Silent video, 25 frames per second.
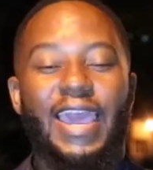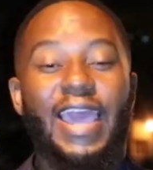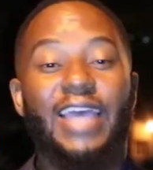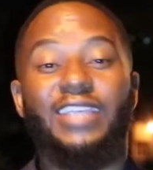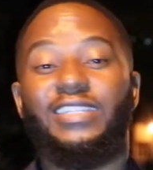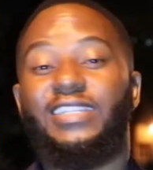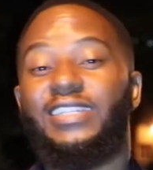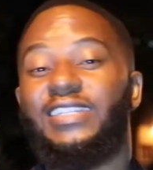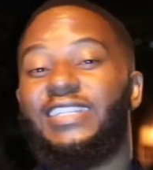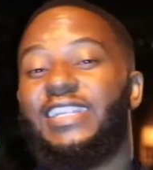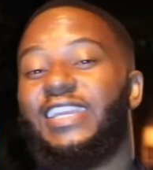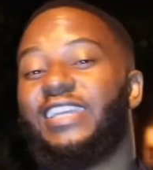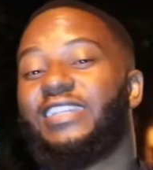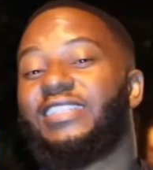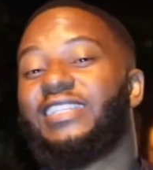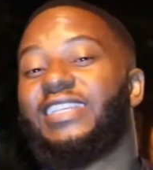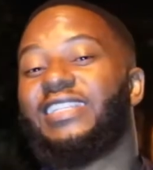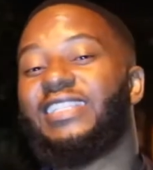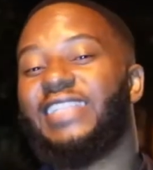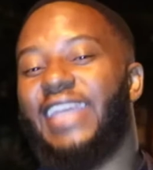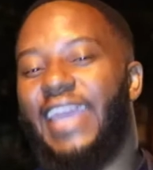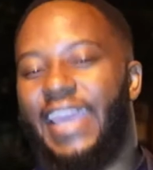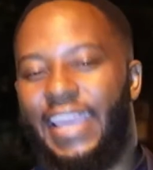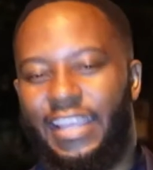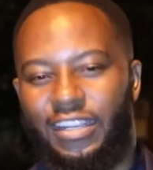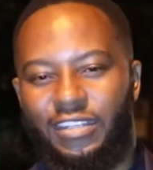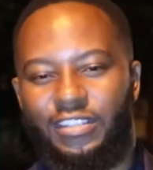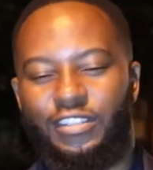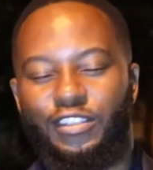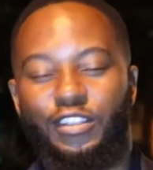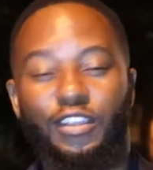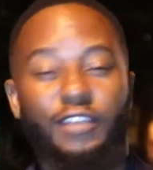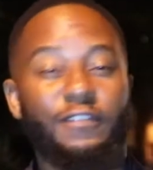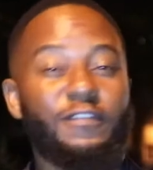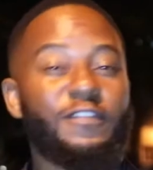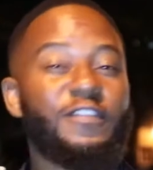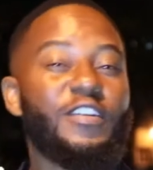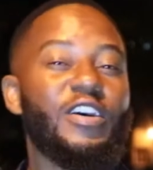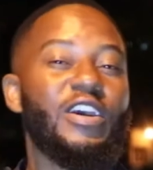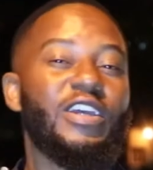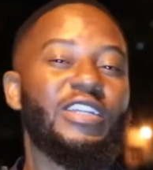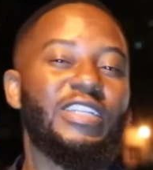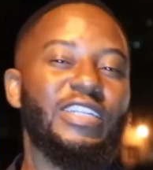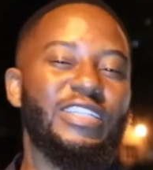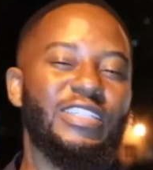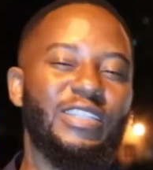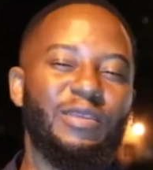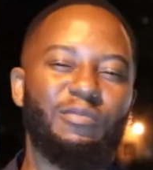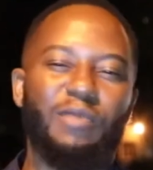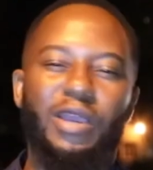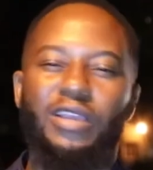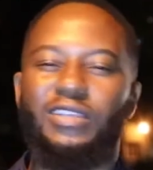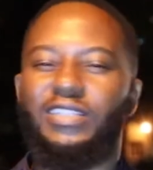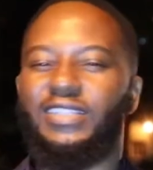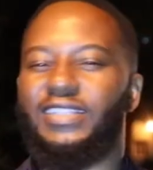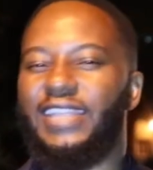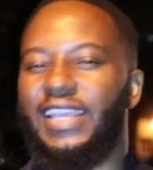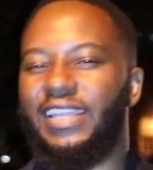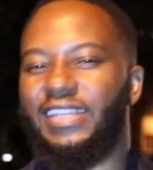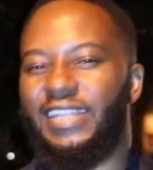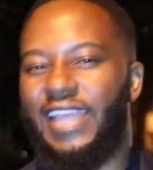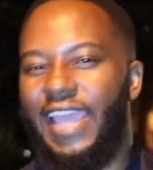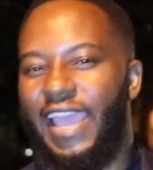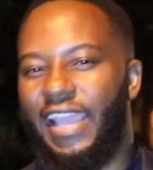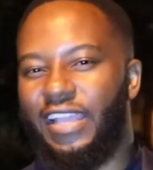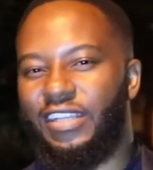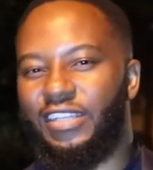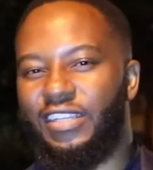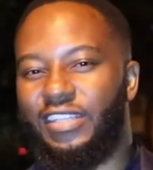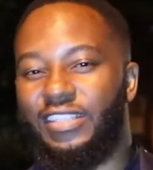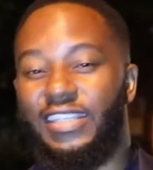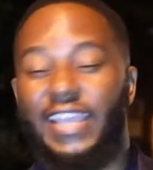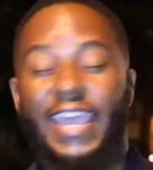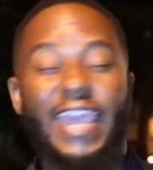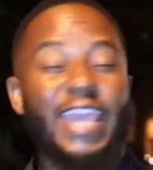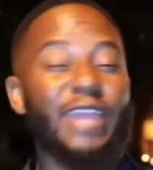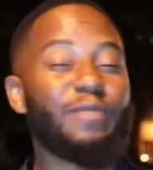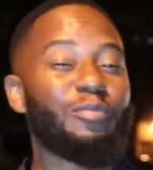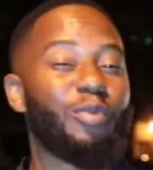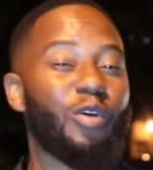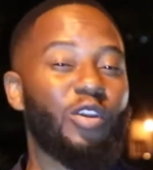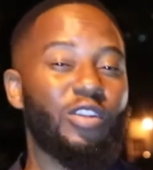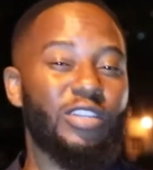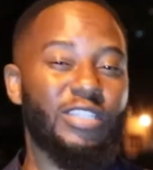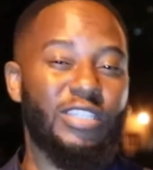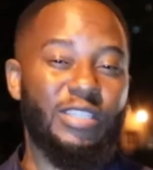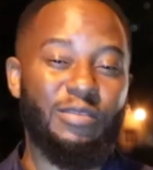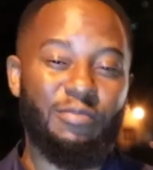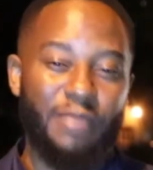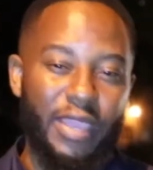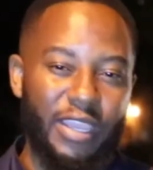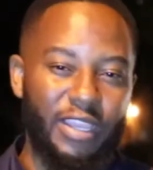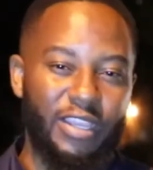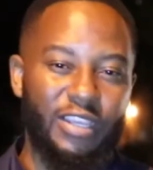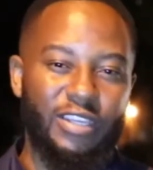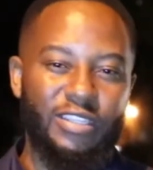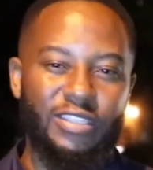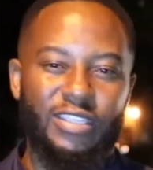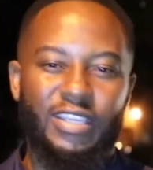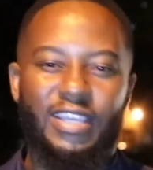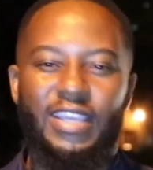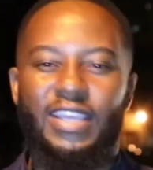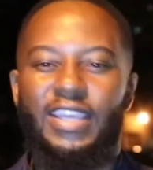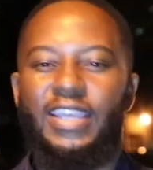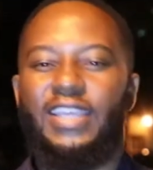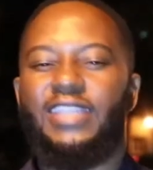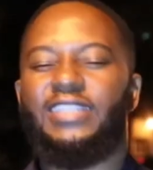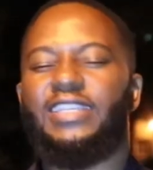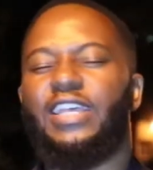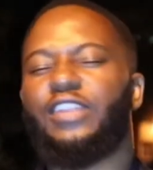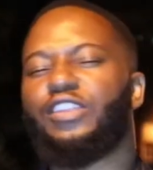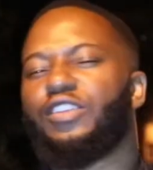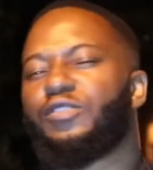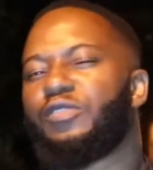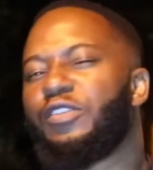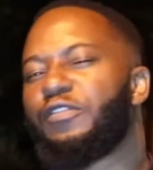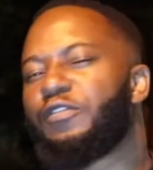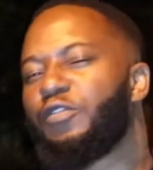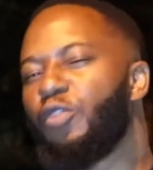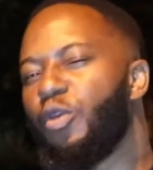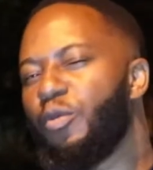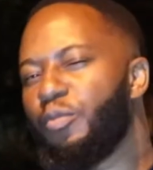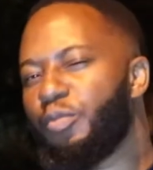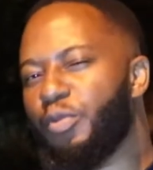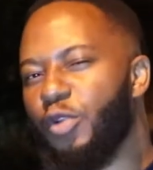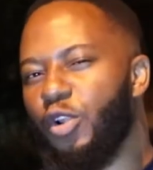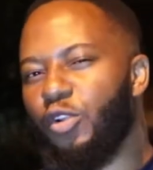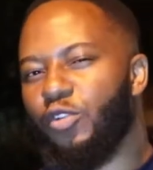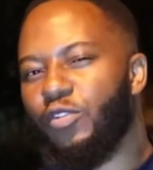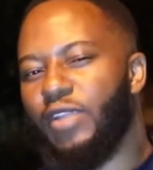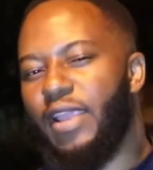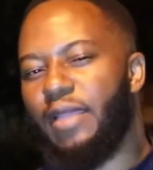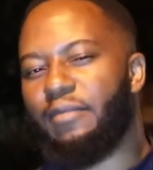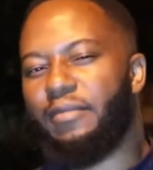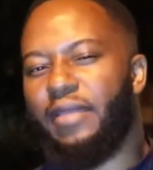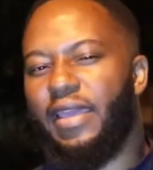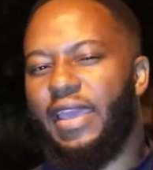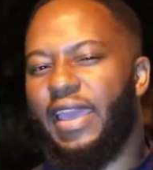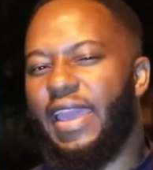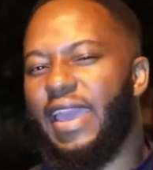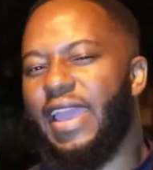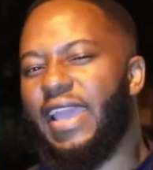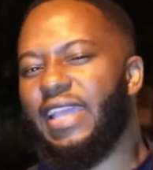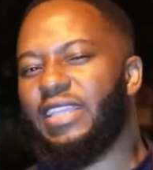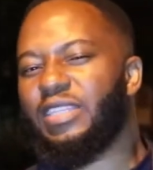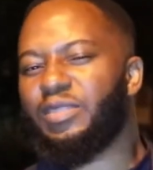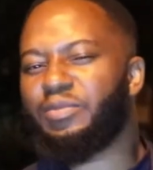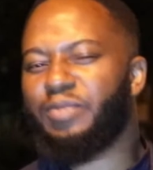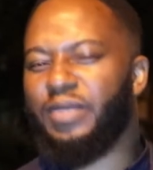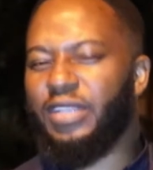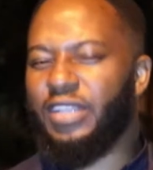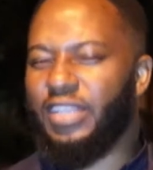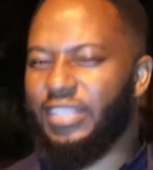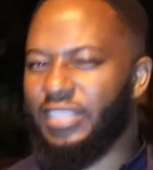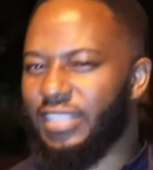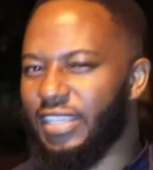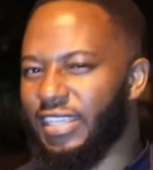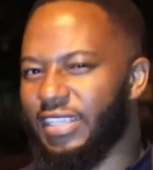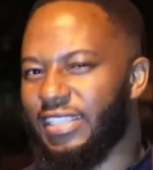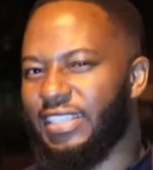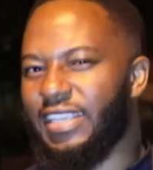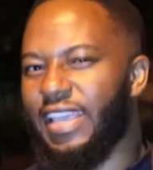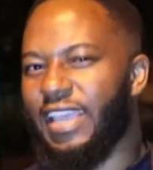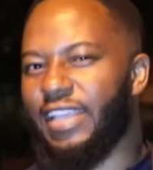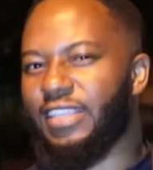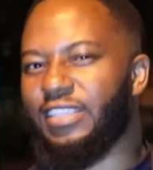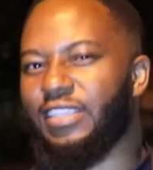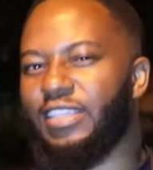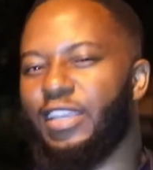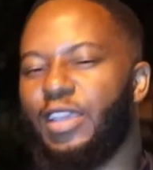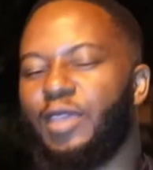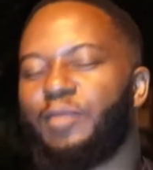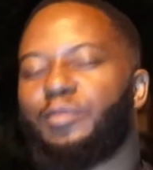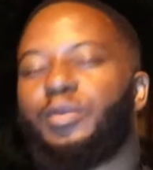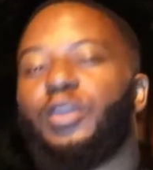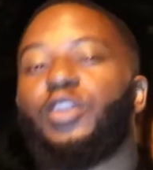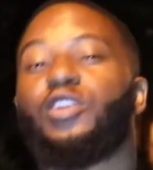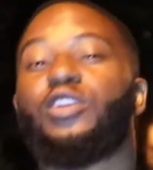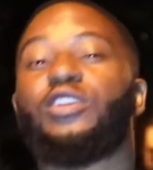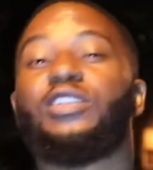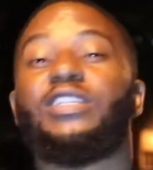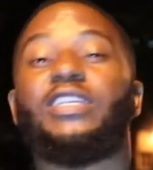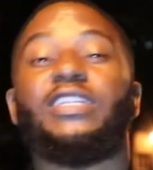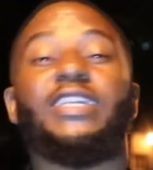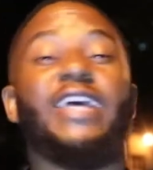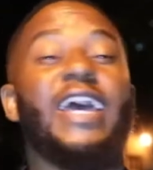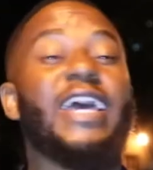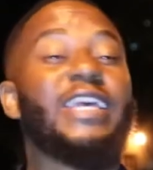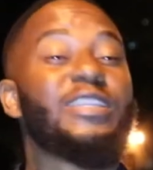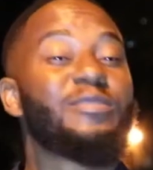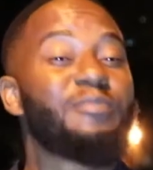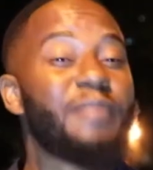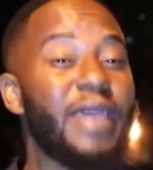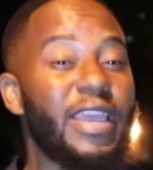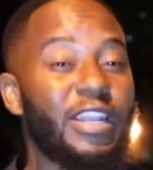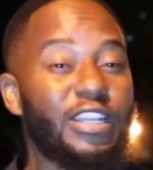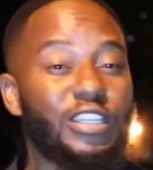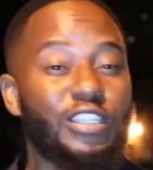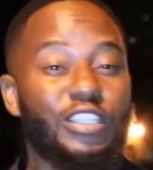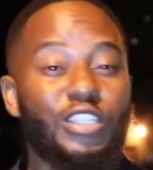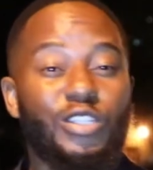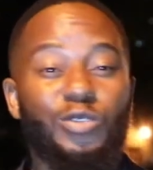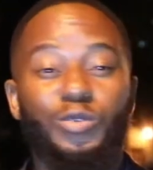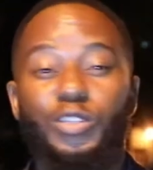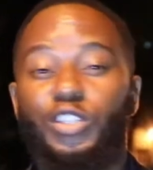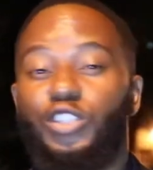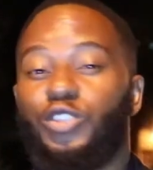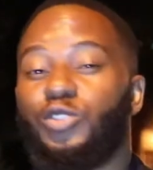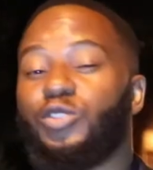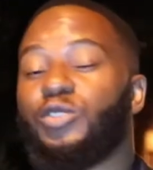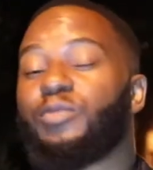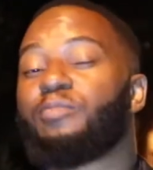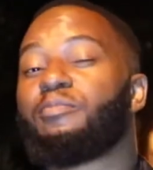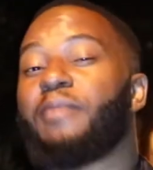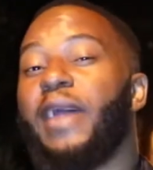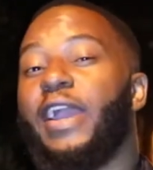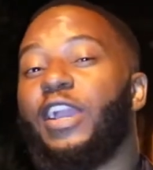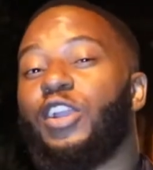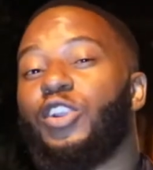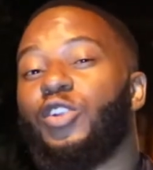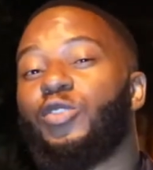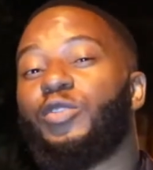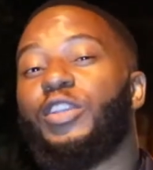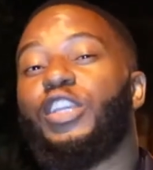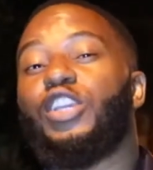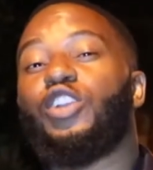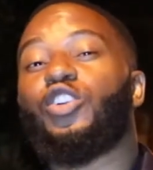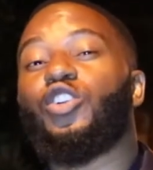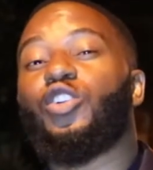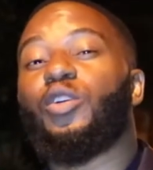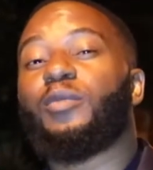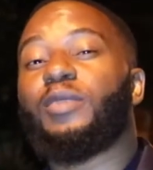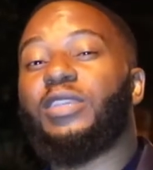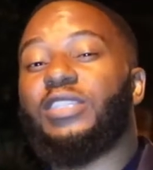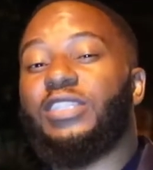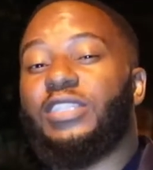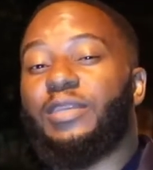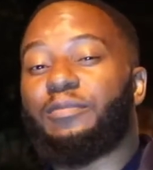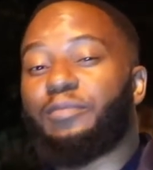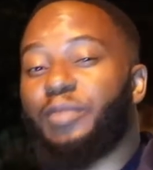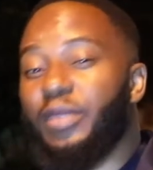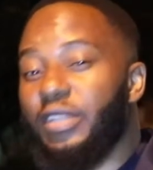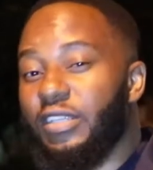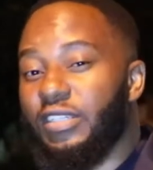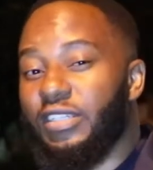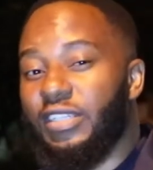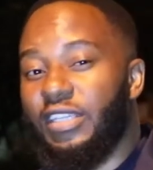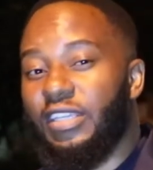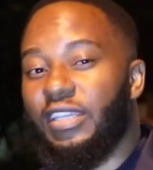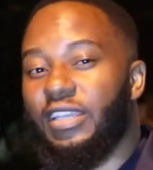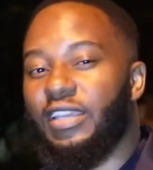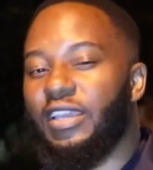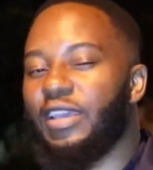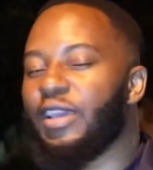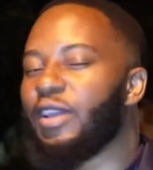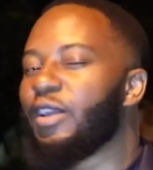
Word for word: As it nears its end, the verdict among state actors and policymakers is that the reform program has been a success because it has managed to induce macroeconomic stability,